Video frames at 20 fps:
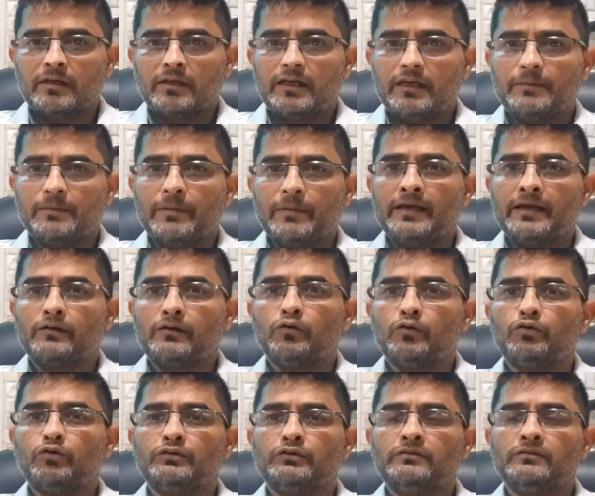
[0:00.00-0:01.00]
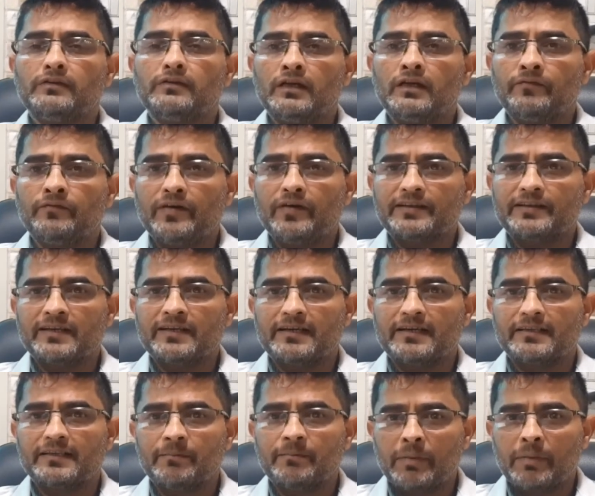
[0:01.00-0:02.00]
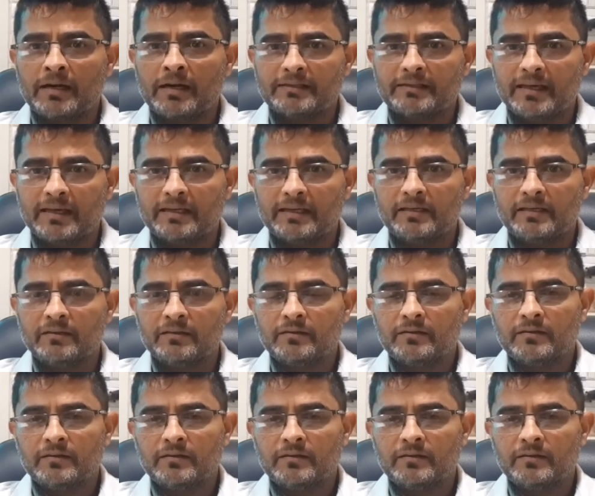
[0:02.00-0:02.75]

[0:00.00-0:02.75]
It may include infection at the implant site,